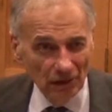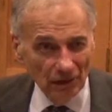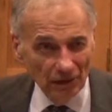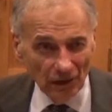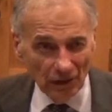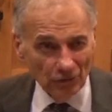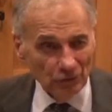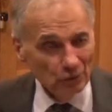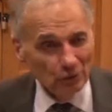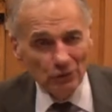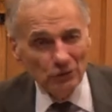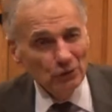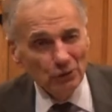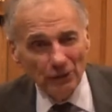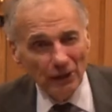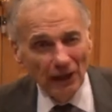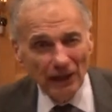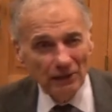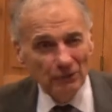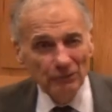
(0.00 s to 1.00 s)
Now, you, you
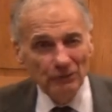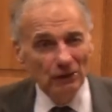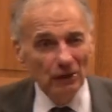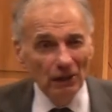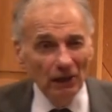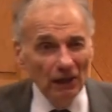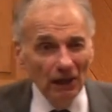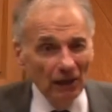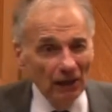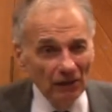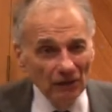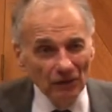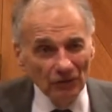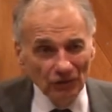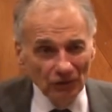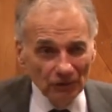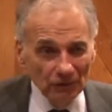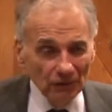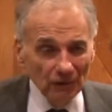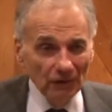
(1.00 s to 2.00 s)
can't even,
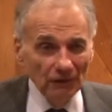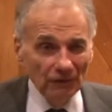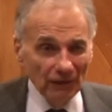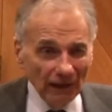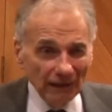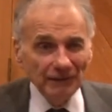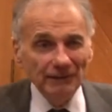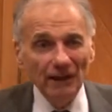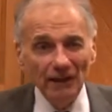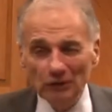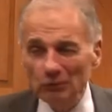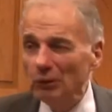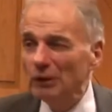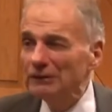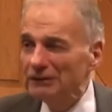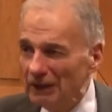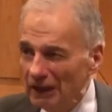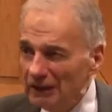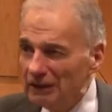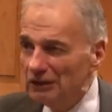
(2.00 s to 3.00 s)
they did
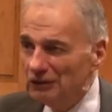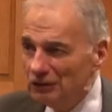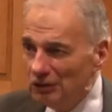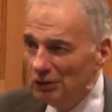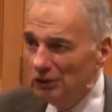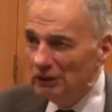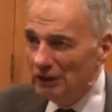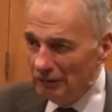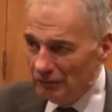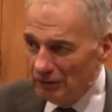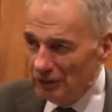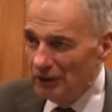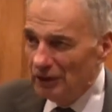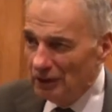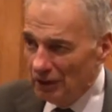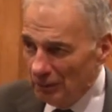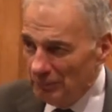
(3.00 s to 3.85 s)
what they could do given their